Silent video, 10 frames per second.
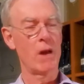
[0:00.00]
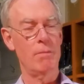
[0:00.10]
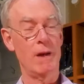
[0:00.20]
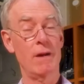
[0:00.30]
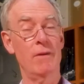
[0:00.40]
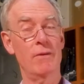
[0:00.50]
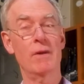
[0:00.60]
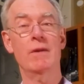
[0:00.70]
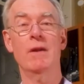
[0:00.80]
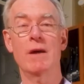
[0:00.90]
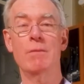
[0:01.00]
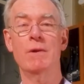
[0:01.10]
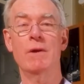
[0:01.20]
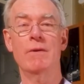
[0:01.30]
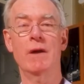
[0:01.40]
But it's not the label
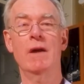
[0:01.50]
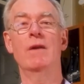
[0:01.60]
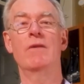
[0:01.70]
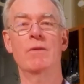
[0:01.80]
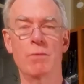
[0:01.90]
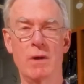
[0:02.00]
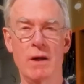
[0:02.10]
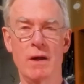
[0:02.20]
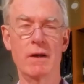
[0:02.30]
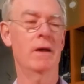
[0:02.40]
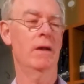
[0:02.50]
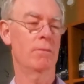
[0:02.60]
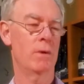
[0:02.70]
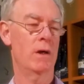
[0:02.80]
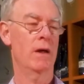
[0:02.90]
you're drinking, it's the wine, and the
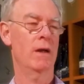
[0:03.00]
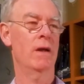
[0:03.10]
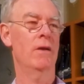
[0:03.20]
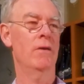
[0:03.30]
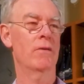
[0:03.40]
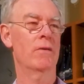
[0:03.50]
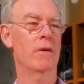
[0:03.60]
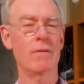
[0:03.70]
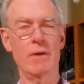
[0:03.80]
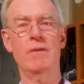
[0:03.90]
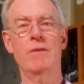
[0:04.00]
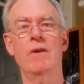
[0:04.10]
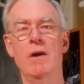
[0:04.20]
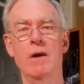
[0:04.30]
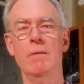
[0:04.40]
wine is of its
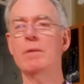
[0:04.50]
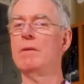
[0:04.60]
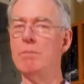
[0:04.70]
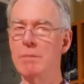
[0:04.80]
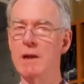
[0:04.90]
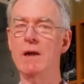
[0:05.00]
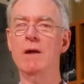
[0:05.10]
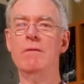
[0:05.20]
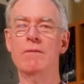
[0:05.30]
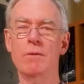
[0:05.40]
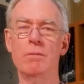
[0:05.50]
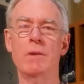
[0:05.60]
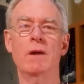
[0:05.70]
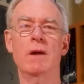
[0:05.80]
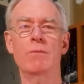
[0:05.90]
type, big,
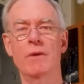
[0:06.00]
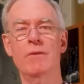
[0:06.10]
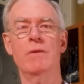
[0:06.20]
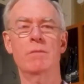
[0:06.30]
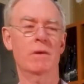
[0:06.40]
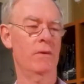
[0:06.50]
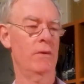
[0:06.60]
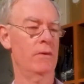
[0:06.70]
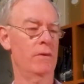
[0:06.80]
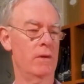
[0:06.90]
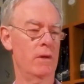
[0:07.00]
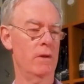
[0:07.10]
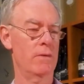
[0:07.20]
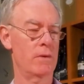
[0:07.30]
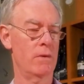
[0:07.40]
full-bodied Western Barossa style
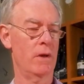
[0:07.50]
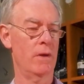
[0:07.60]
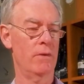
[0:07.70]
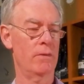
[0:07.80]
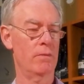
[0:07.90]
of Shiraz.